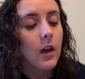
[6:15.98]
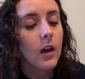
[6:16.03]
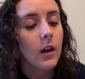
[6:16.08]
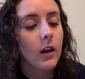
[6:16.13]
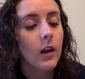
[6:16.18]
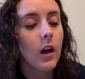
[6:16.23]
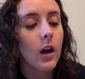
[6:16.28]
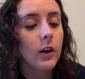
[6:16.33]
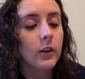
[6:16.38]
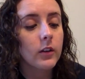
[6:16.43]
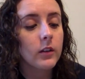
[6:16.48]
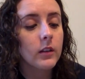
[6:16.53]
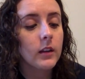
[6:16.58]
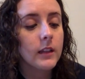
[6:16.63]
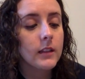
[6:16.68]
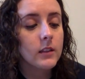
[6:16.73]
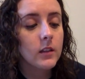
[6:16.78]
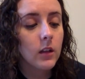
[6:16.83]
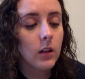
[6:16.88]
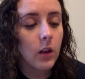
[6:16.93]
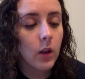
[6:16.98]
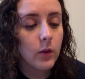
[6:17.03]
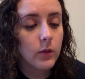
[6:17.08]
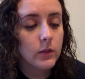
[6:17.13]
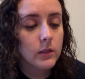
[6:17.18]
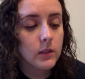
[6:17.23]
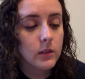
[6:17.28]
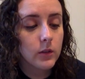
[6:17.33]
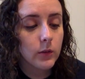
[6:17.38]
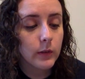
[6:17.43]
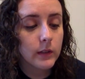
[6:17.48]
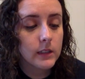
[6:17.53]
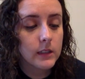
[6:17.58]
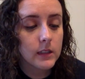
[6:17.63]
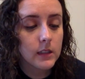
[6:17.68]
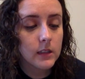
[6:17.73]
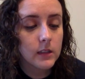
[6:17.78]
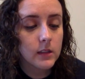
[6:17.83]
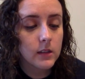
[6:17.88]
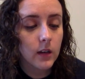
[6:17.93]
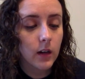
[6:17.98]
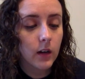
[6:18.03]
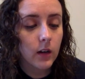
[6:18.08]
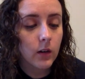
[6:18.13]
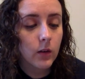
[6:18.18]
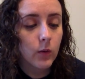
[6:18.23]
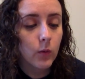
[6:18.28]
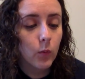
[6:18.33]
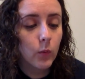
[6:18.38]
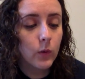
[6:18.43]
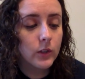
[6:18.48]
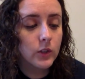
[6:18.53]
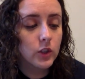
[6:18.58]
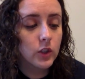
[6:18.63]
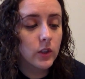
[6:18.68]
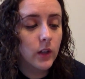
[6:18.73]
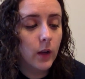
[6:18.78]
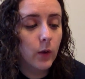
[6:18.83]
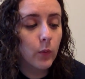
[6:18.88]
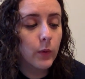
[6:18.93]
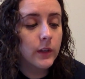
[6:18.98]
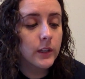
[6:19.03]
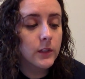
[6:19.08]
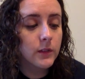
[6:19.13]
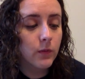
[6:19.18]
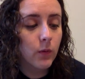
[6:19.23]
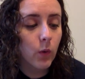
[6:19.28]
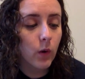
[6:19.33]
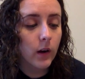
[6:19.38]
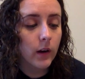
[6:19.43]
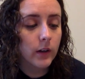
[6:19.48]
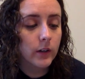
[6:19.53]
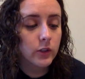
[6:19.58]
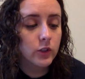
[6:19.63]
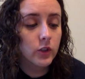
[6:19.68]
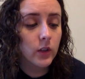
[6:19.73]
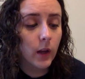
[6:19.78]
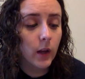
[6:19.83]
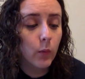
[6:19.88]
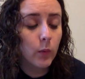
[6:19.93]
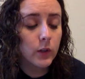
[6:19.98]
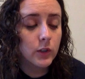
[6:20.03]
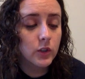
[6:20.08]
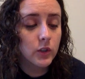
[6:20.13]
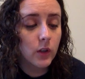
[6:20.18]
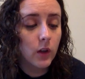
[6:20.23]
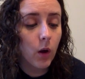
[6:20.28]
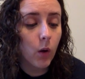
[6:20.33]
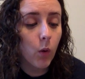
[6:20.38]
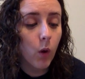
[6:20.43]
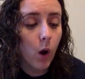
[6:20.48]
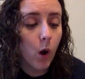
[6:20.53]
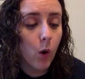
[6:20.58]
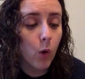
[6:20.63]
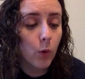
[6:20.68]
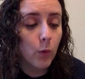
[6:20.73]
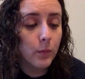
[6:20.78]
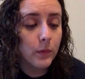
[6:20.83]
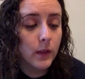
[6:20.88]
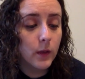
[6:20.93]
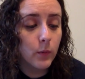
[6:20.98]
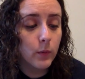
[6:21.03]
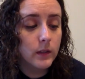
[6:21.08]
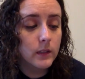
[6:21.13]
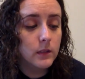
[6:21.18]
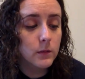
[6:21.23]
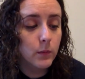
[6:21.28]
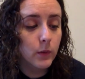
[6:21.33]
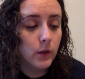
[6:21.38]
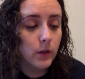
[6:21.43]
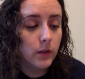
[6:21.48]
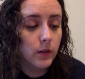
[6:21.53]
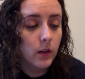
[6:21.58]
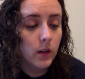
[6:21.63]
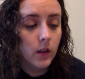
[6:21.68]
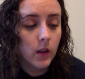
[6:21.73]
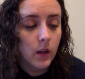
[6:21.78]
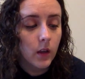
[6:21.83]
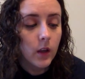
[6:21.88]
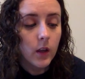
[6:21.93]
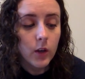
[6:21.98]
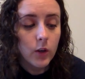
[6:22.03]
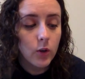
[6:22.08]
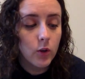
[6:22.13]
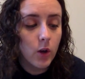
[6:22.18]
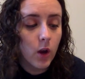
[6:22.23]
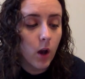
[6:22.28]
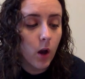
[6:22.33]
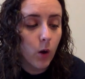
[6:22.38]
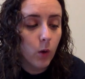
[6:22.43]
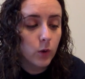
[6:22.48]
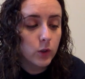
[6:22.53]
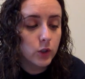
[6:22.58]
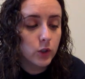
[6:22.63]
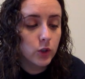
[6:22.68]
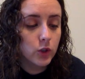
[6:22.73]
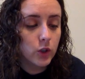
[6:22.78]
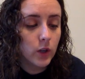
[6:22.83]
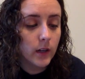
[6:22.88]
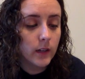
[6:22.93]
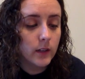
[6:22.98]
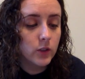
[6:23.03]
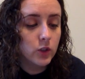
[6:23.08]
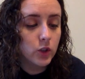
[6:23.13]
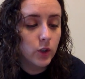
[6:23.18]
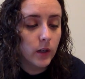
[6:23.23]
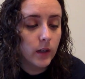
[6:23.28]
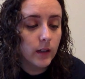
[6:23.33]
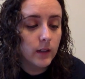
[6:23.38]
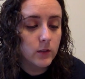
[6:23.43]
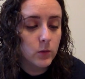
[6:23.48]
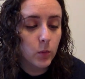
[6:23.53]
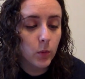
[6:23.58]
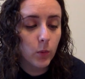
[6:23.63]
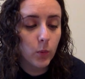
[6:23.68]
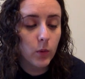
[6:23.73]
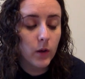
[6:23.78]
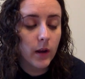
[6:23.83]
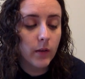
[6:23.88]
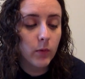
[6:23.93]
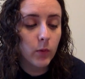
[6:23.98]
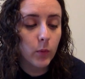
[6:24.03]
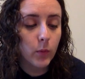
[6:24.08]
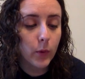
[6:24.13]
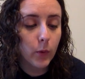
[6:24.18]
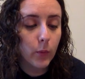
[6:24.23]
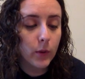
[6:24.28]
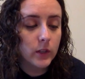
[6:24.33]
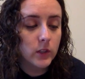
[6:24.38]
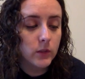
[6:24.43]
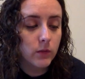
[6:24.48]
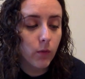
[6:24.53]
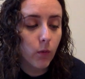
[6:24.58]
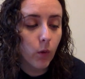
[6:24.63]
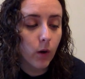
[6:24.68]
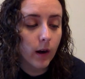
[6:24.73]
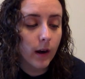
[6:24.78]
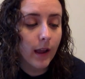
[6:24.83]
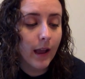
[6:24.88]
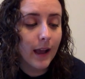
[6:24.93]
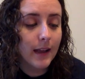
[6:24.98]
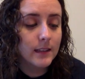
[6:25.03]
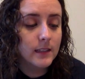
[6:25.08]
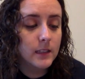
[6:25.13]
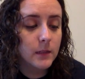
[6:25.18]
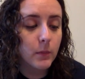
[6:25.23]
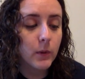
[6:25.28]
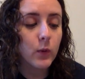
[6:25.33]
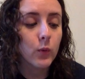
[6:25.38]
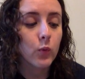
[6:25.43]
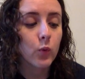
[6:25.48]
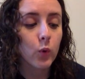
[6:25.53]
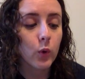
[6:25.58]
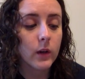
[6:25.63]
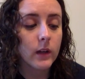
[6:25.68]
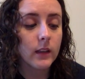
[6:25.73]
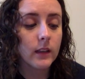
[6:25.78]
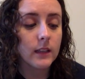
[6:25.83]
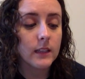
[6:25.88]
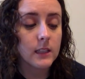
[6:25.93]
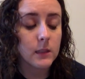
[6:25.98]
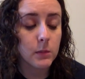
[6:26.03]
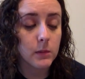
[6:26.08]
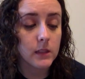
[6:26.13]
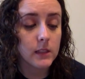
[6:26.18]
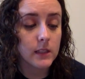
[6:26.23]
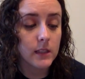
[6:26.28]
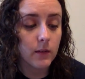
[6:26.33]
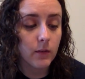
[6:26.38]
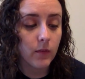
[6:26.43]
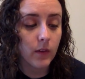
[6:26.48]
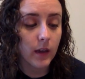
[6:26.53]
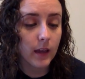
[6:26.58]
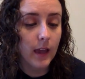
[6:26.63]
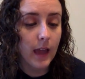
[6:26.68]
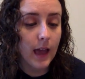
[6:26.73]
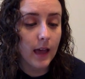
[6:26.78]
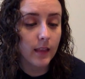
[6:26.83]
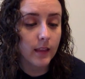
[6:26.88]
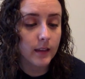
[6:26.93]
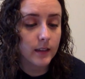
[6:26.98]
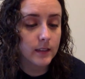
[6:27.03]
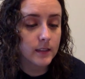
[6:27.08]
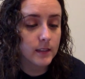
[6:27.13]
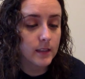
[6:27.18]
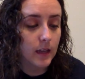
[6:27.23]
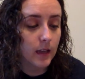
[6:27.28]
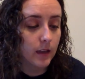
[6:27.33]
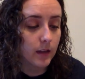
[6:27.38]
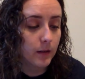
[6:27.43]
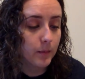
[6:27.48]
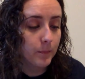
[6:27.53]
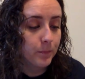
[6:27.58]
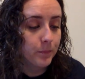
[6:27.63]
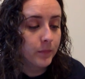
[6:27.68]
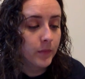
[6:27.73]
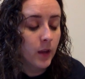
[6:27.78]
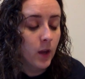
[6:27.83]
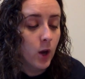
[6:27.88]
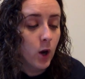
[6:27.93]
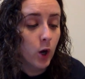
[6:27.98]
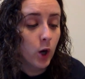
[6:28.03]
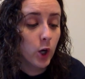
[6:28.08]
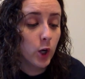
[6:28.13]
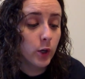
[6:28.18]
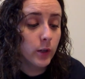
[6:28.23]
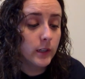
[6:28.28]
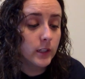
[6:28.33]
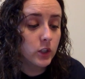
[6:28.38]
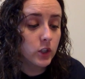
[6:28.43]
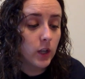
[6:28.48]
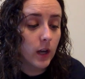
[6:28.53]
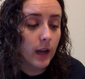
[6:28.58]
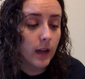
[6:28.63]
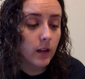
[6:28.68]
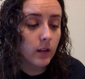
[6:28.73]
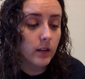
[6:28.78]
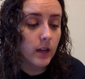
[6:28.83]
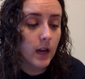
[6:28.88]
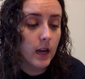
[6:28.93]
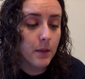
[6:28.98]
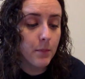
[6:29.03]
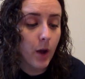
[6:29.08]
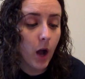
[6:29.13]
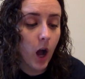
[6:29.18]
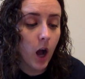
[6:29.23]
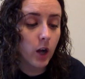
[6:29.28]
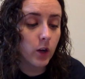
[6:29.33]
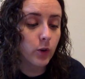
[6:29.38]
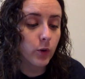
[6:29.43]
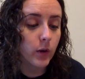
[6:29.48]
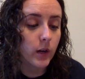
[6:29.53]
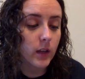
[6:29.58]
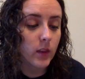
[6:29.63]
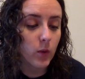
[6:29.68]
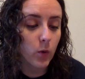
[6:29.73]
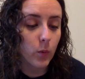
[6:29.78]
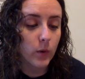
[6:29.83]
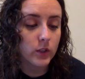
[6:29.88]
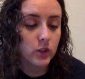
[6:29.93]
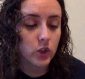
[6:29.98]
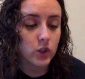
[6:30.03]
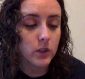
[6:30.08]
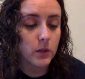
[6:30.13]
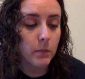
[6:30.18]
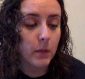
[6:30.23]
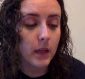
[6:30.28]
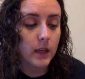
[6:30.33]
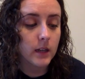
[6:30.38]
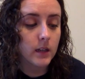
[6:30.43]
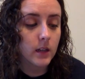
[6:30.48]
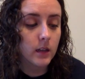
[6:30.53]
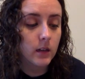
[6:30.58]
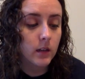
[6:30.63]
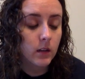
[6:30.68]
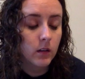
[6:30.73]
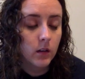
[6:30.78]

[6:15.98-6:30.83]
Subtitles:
Connor leaned close to his sister. "What should I wish for? Should I wish to go home?" he whispered. "No, she'll try to trick us with whatever we wish for. It has to be really specific," Alex said. "Hurry, child, I'm hungry," the witch demanded.